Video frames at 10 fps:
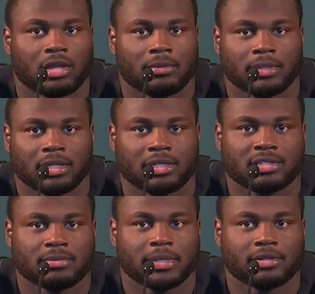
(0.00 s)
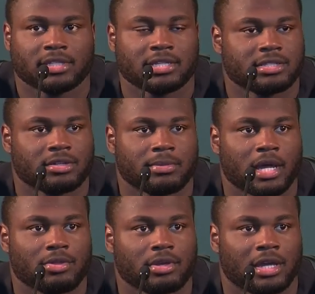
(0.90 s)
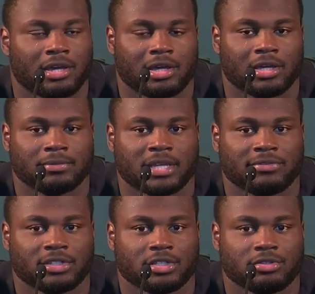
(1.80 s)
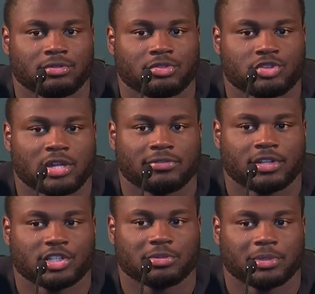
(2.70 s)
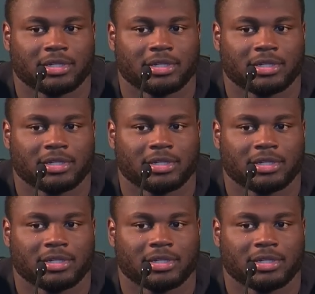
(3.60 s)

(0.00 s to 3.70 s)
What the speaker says: I mean, it leaves a bitter taste in your mouth. Definitely you try to flush it,